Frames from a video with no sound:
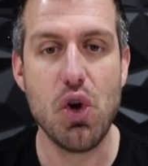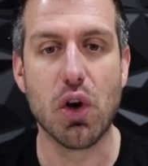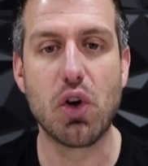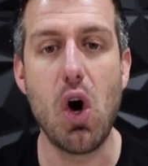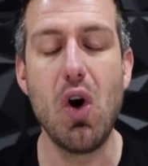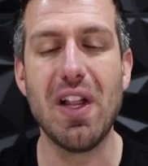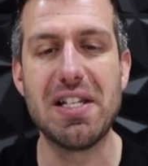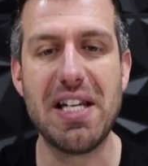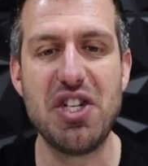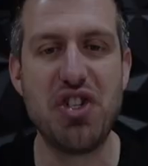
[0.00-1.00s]
your goal
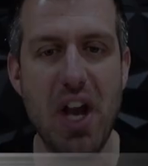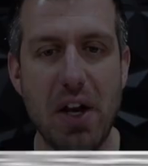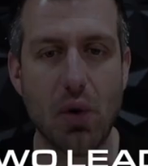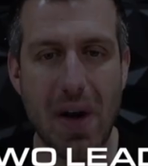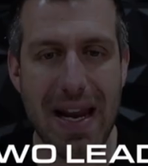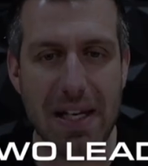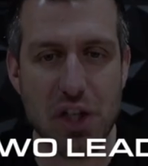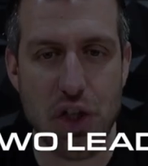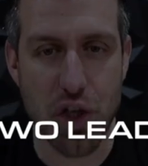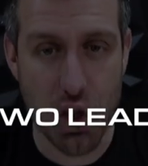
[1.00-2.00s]
is to generate
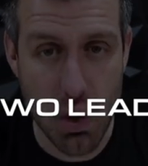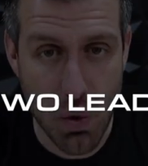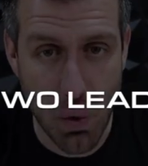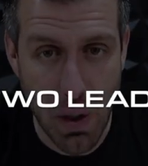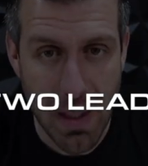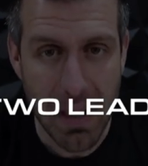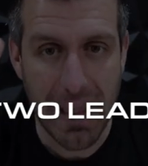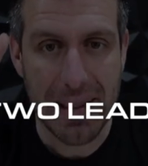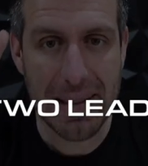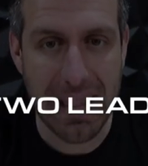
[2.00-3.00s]
two
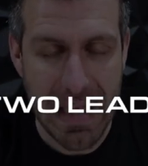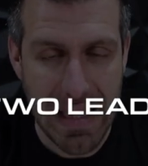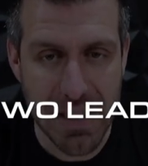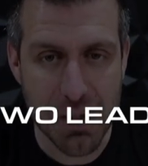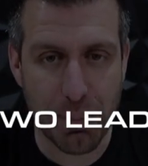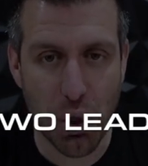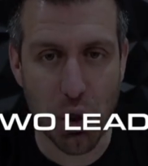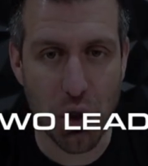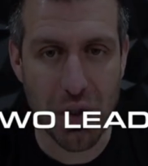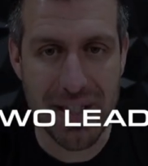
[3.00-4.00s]
leads
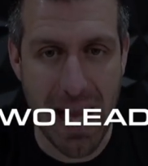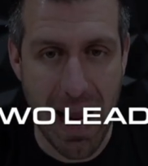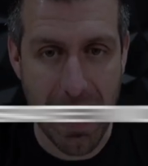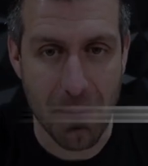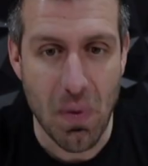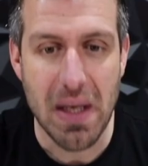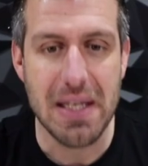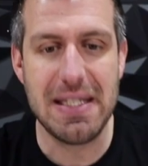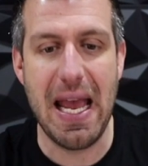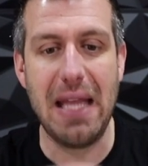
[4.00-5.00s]
per day,
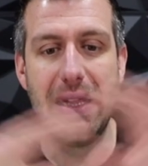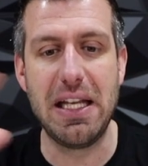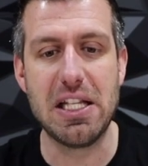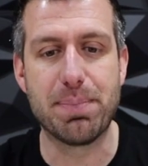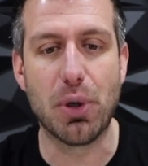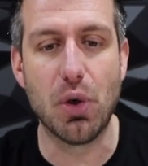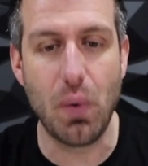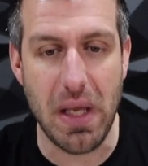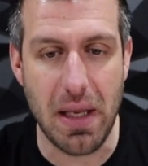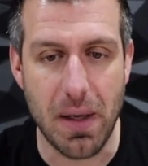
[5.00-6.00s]
10 leads per
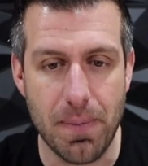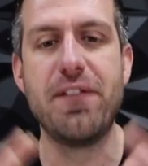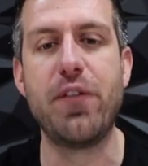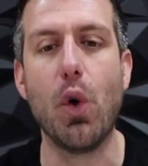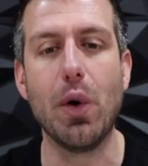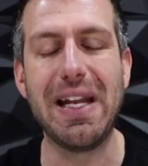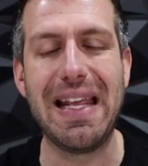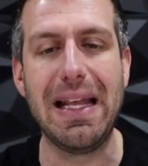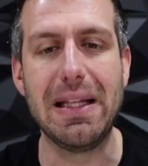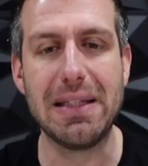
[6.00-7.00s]
week,
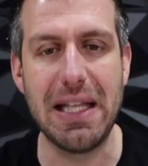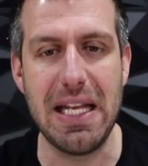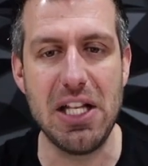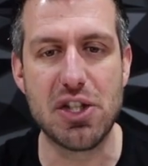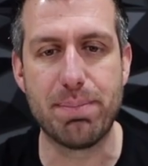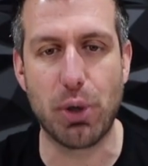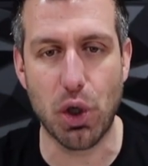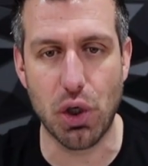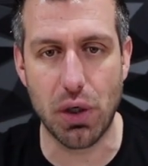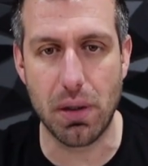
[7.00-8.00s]
40 leads
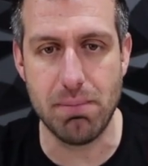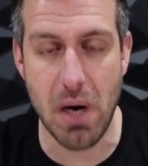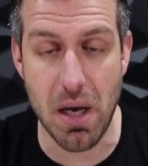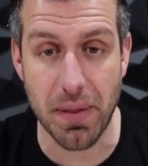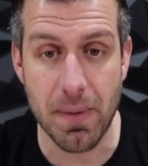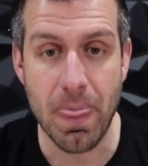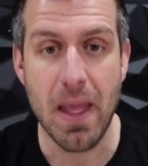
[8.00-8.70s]
per month.